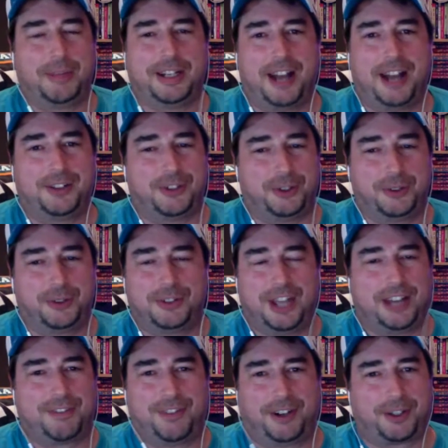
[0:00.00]
down, dude.
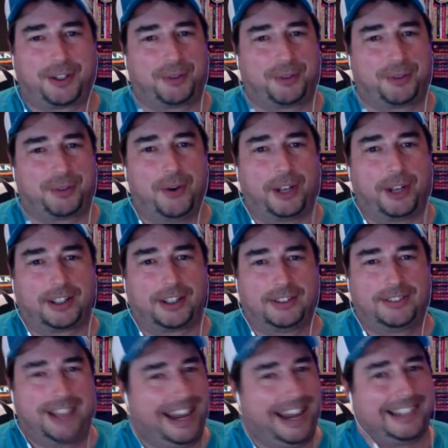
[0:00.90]
Take fucking Roenick.
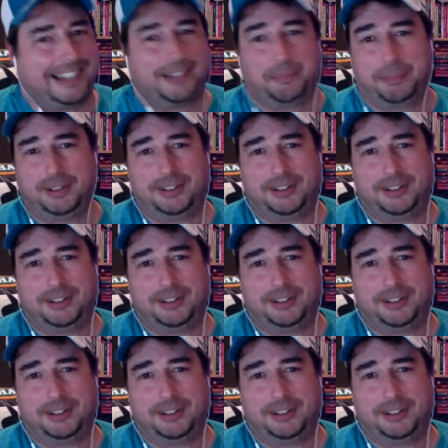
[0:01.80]
Take him.